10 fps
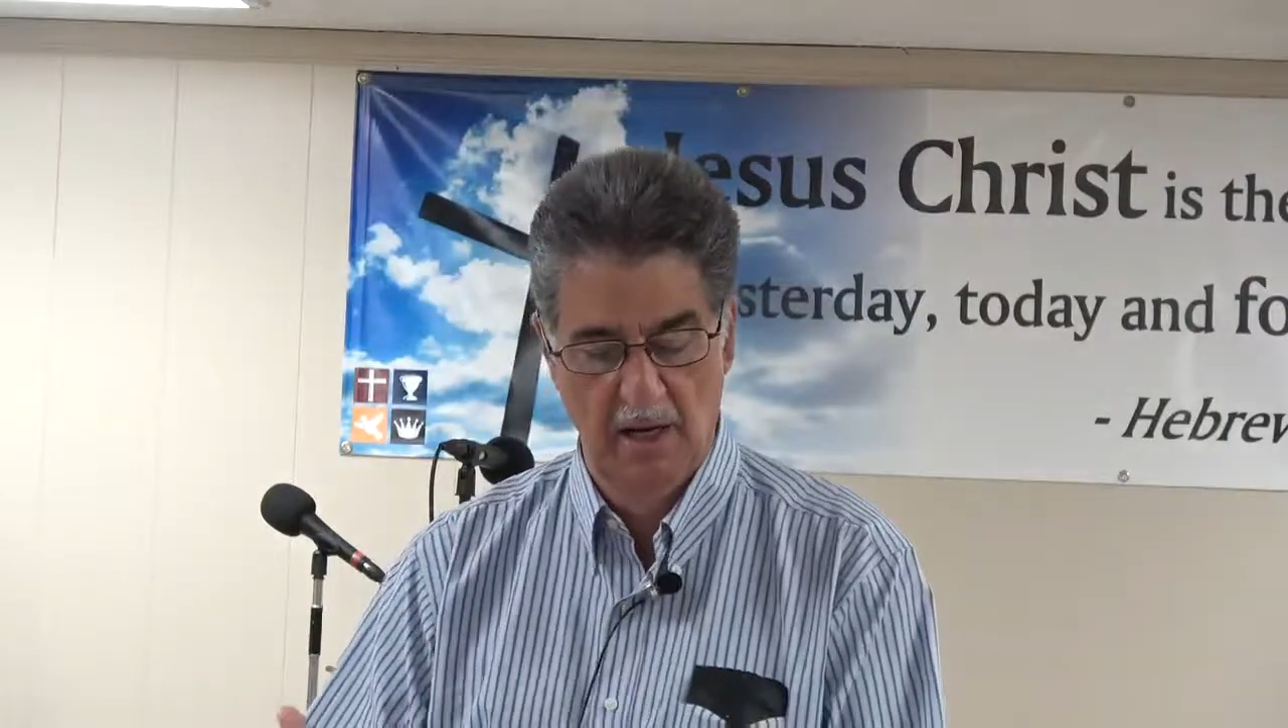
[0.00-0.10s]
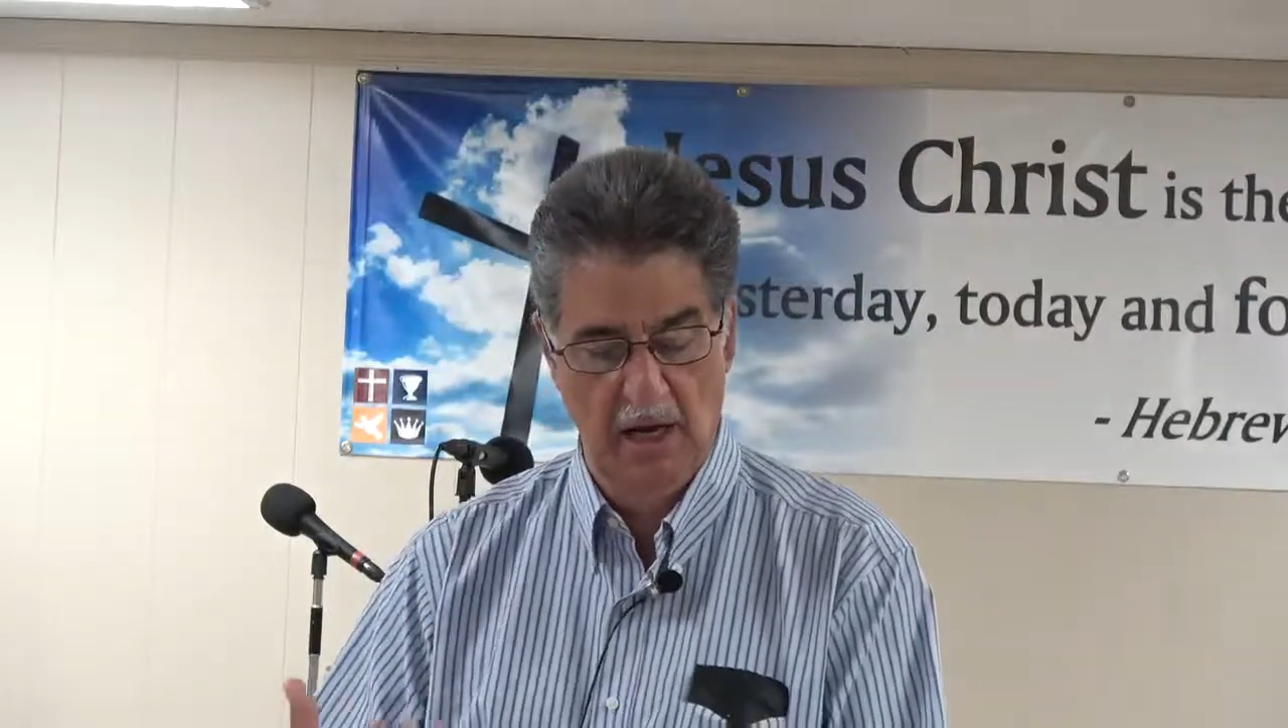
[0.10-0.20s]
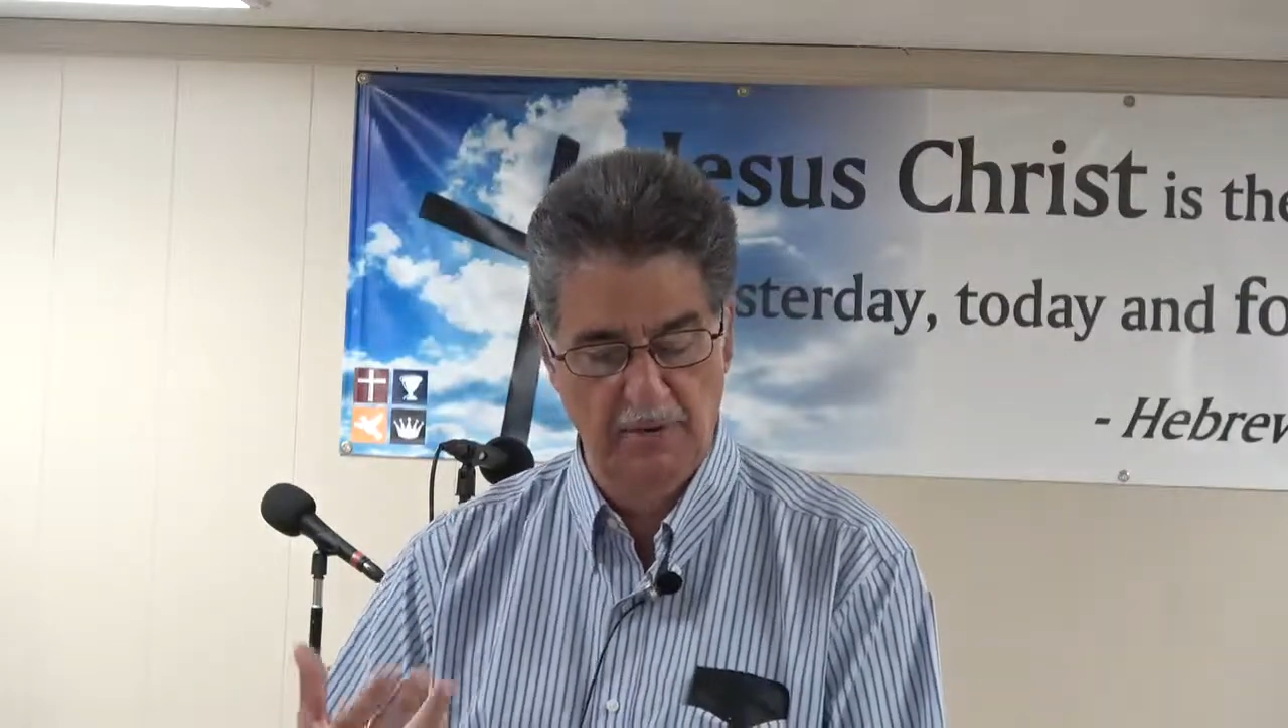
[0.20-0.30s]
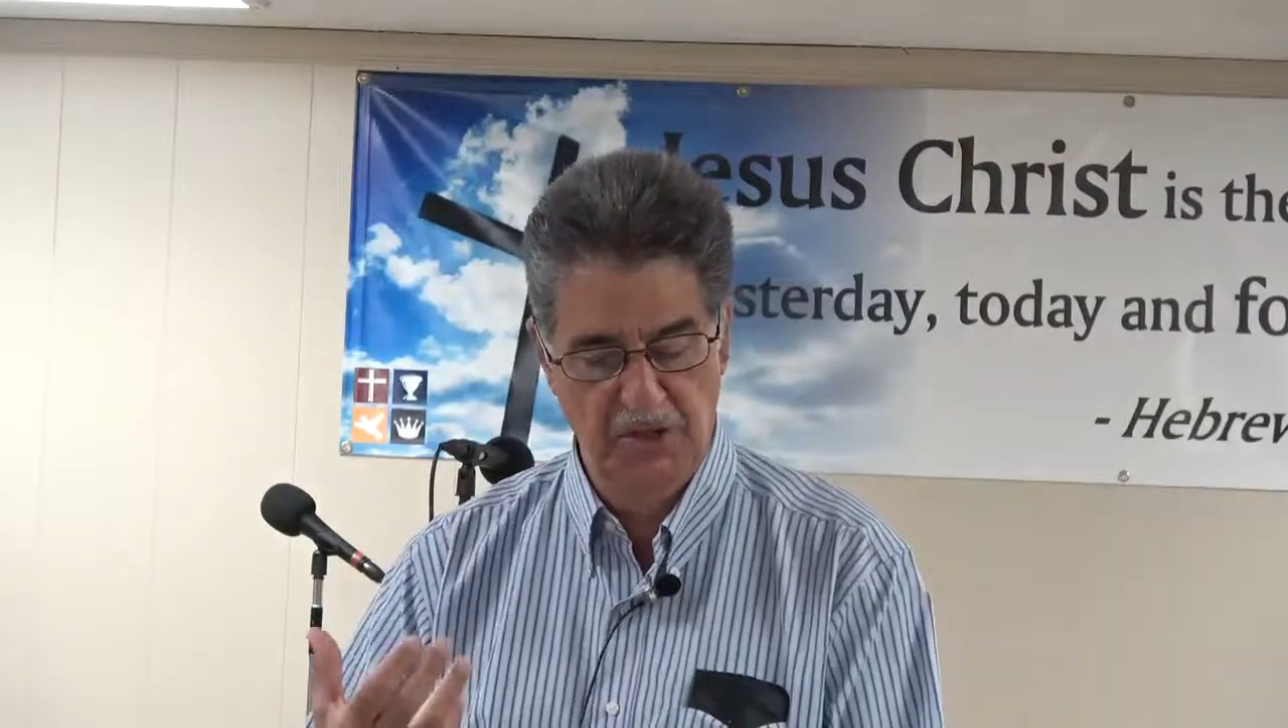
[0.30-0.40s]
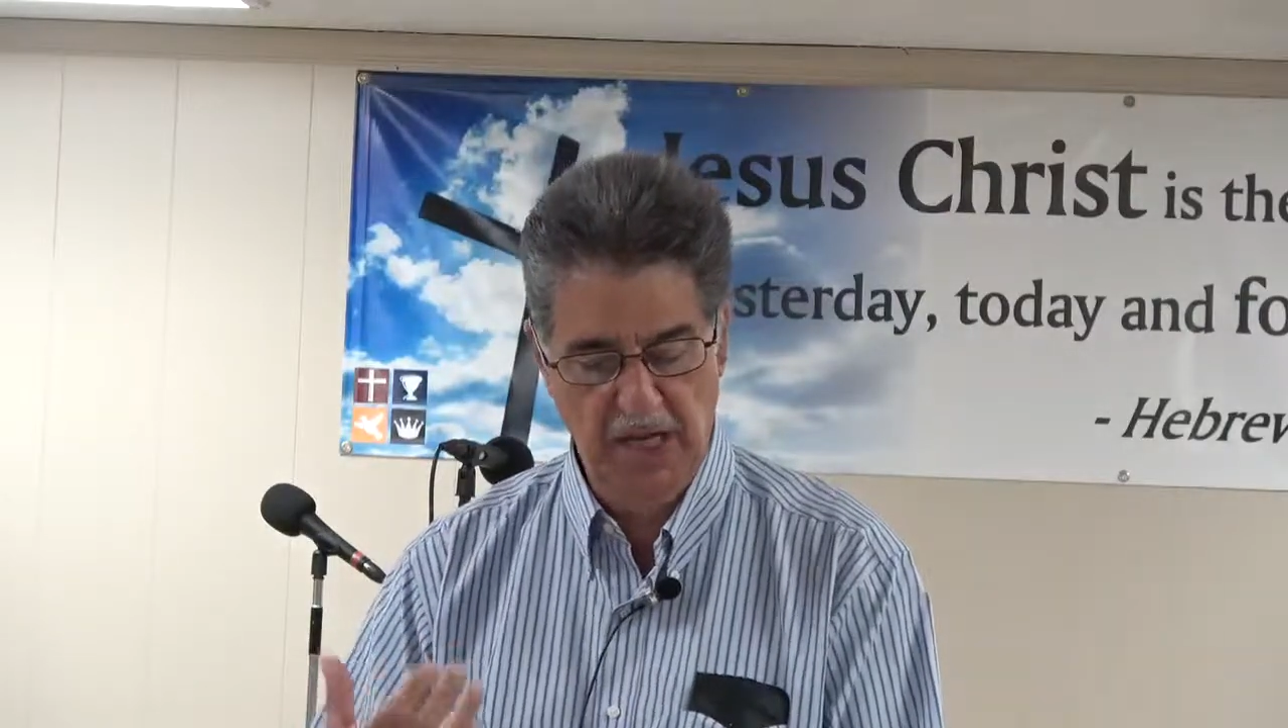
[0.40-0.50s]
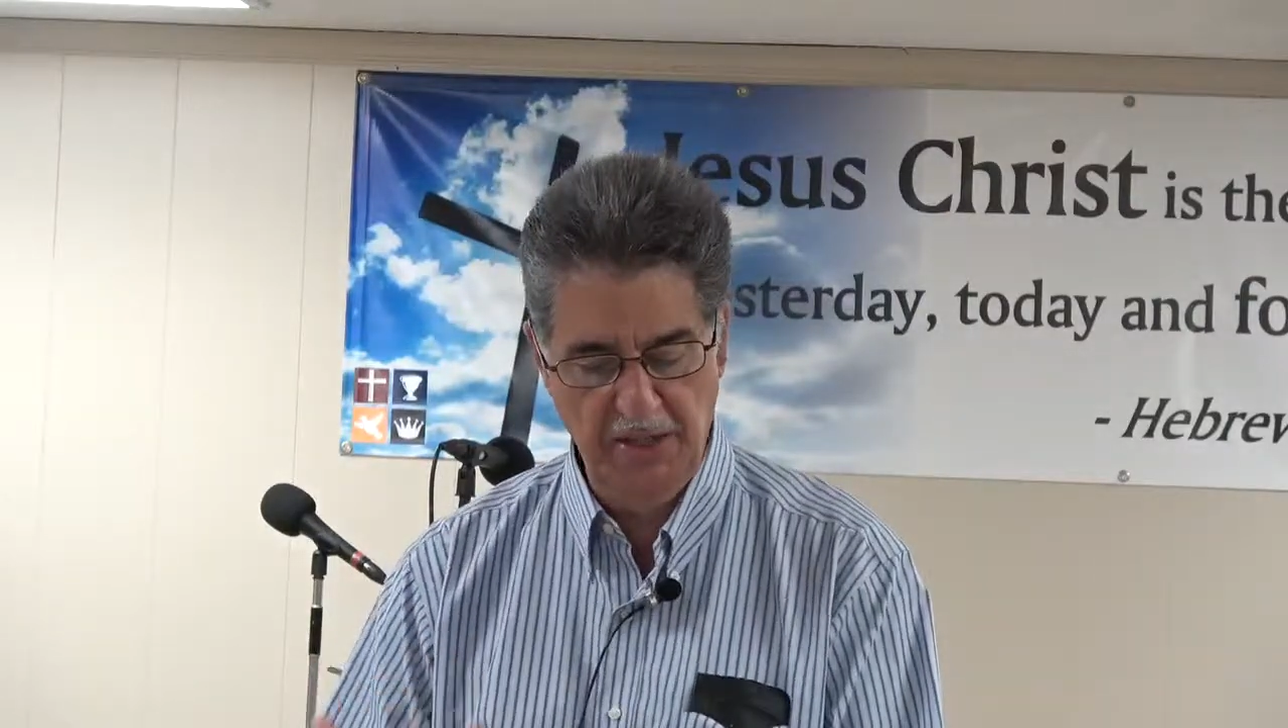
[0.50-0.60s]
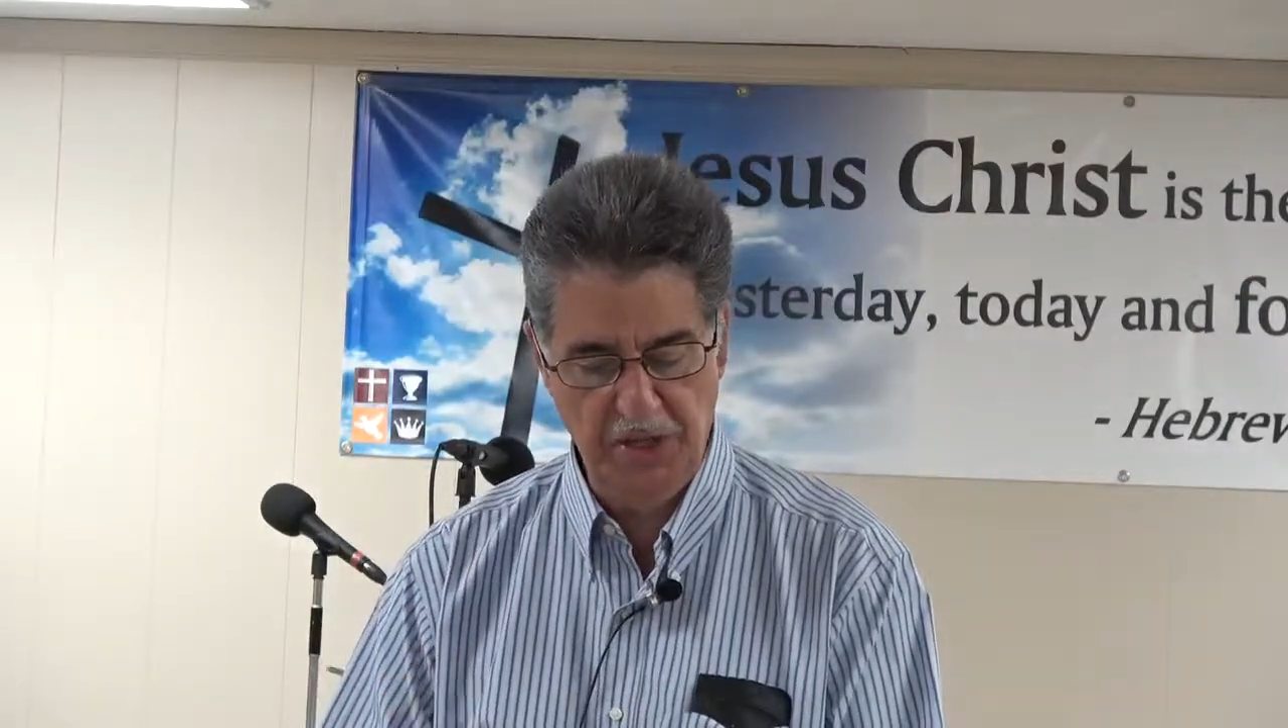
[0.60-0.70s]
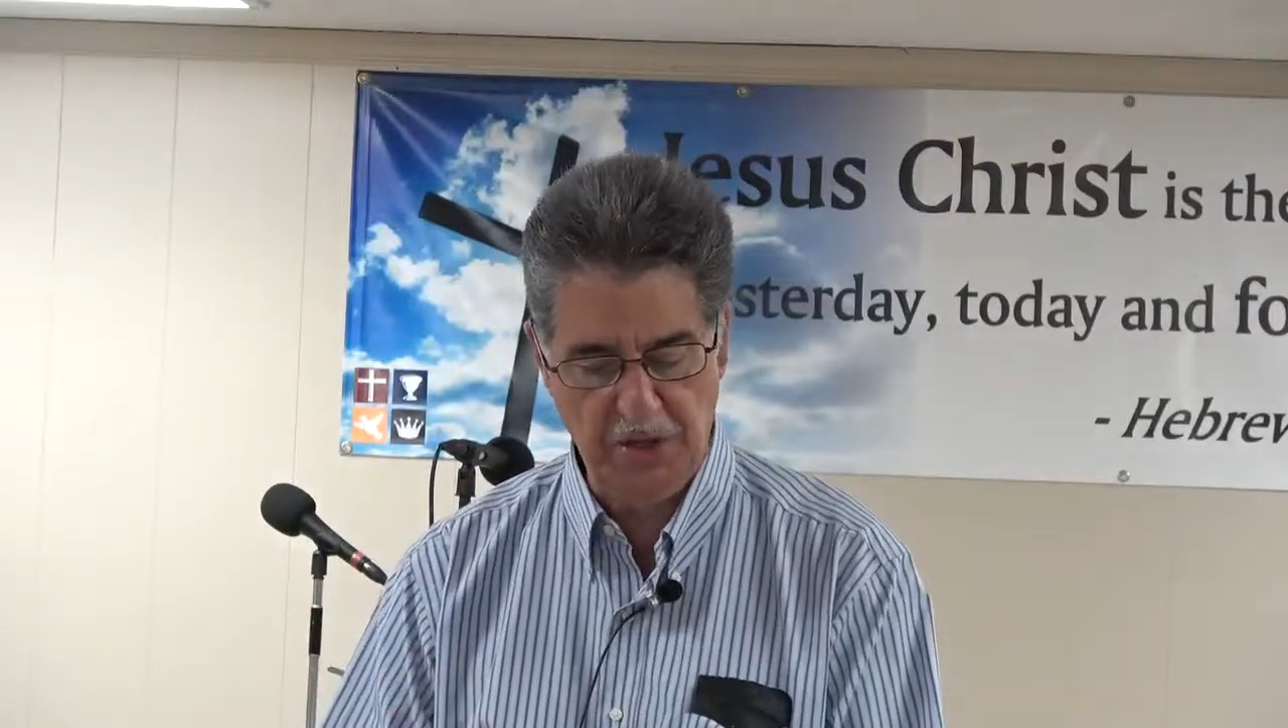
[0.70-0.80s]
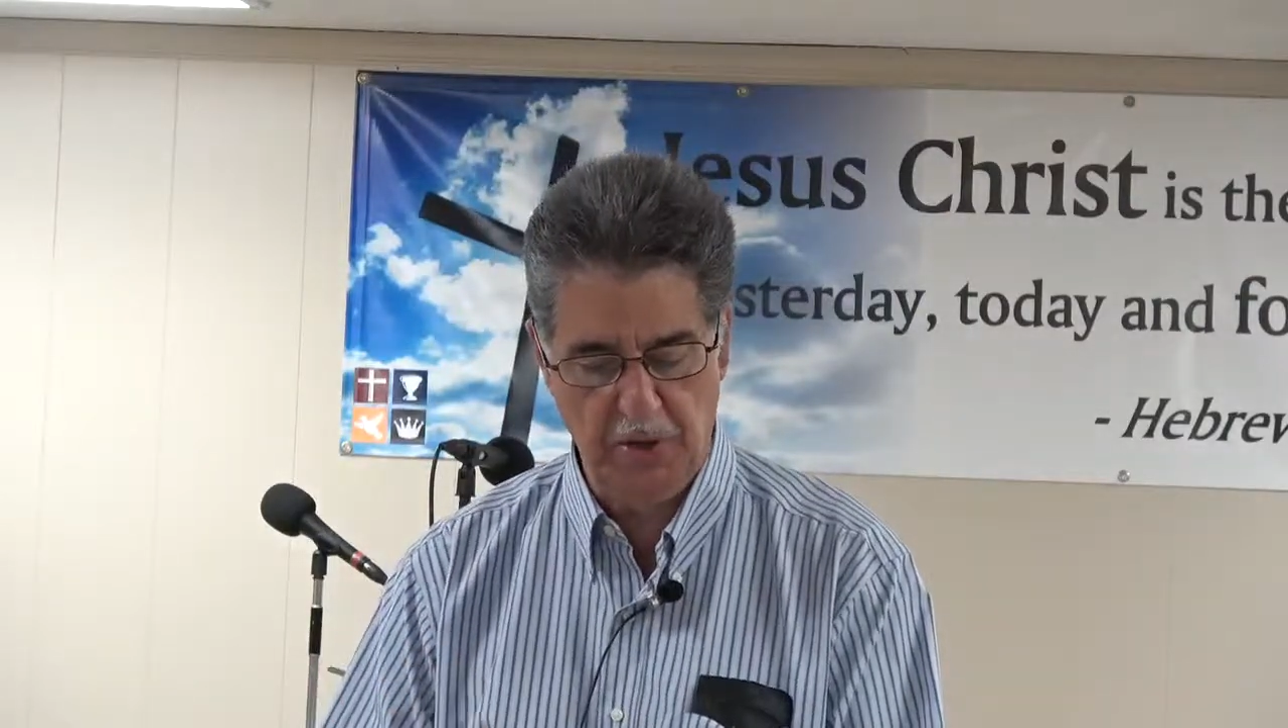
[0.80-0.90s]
of Jesus